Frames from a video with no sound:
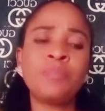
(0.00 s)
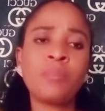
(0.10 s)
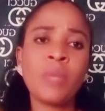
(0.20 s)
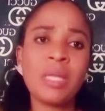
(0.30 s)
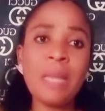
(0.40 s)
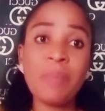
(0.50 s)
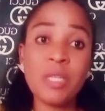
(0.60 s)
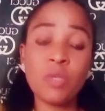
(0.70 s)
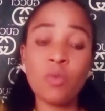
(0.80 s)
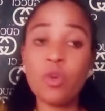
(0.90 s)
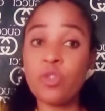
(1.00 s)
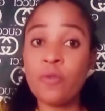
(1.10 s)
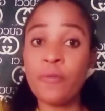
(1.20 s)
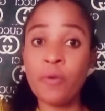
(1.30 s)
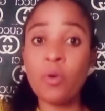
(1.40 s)
that person will also
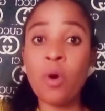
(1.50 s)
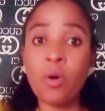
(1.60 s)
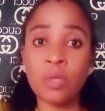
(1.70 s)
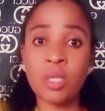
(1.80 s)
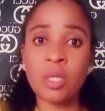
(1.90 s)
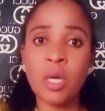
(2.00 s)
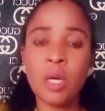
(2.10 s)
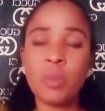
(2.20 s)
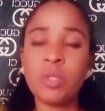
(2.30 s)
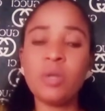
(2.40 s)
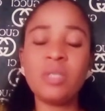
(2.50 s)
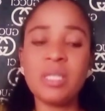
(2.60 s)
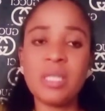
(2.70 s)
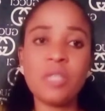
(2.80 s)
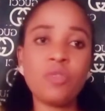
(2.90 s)
feel hurt with all the
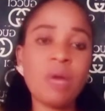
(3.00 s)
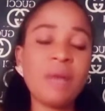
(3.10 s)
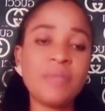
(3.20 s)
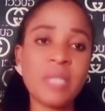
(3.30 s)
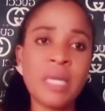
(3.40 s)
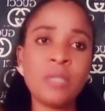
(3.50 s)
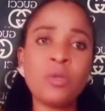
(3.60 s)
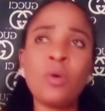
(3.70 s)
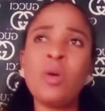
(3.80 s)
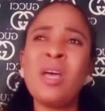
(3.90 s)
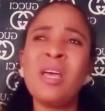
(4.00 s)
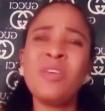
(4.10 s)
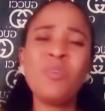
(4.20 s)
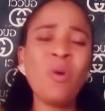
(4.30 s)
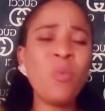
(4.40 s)
things you have said. So
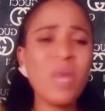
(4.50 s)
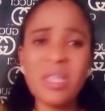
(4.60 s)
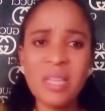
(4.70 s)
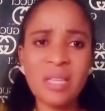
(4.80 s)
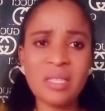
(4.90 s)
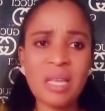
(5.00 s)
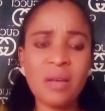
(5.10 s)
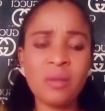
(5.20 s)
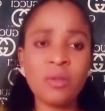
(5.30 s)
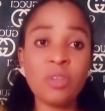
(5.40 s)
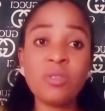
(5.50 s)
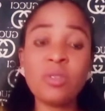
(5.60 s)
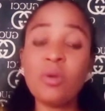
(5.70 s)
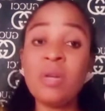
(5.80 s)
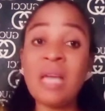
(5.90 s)
your weakness does not
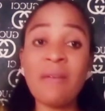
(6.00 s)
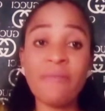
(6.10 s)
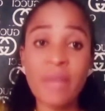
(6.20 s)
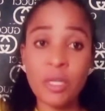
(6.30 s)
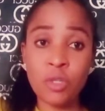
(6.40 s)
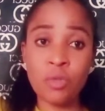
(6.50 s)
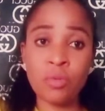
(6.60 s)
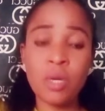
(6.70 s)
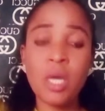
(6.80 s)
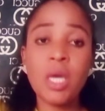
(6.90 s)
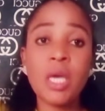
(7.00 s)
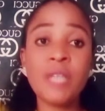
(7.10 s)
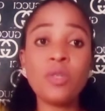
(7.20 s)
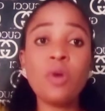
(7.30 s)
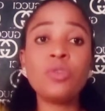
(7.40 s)
only affect you, it
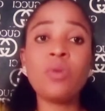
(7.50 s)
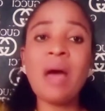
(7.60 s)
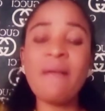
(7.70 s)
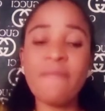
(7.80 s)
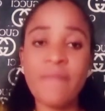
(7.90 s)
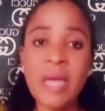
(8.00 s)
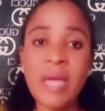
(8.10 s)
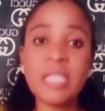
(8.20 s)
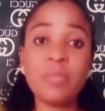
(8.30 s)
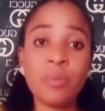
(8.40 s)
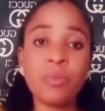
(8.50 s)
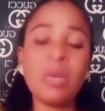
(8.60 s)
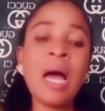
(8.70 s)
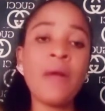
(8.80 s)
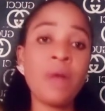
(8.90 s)
also affects people
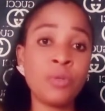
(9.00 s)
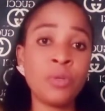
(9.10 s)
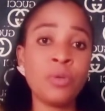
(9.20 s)
around you.